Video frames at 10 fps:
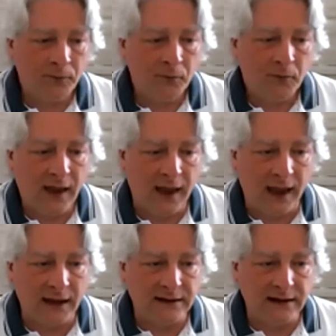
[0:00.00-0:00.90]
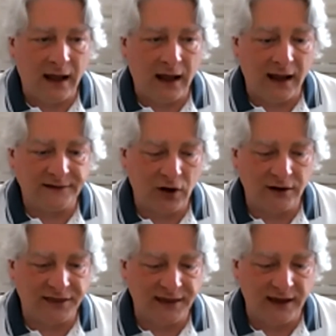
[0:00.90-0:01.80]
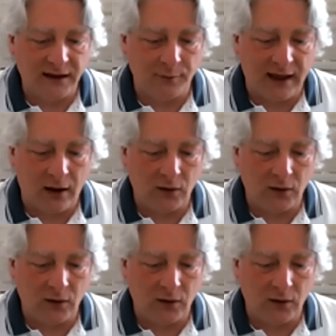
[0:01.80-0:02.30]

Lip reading: I started to think about